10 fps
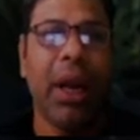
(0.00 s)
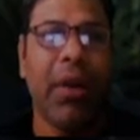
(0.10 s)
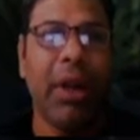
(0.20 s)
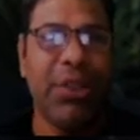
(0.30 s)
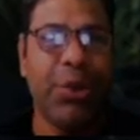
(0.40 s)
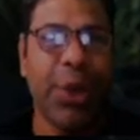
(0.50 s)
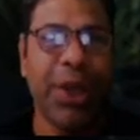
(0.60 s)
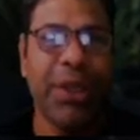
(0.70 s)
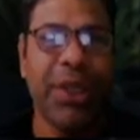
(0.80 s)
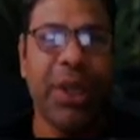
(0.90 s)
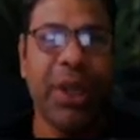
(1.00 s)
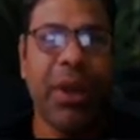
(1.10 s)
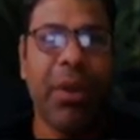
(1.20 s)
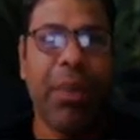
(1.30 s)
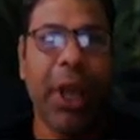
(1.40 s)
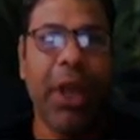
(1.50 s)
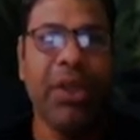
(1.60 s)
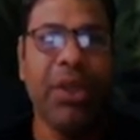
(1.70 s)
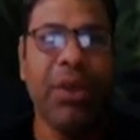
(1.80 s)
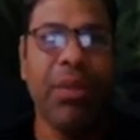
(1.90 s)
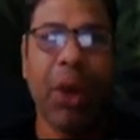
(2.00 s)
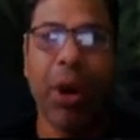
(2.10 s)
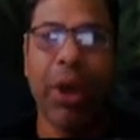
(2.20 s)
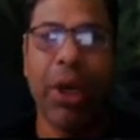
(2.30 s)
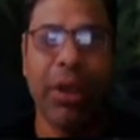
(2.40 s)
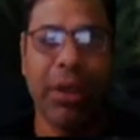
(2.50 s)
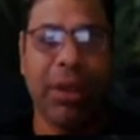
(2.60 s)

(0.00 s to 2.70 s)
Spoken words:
streets, Paris, morning.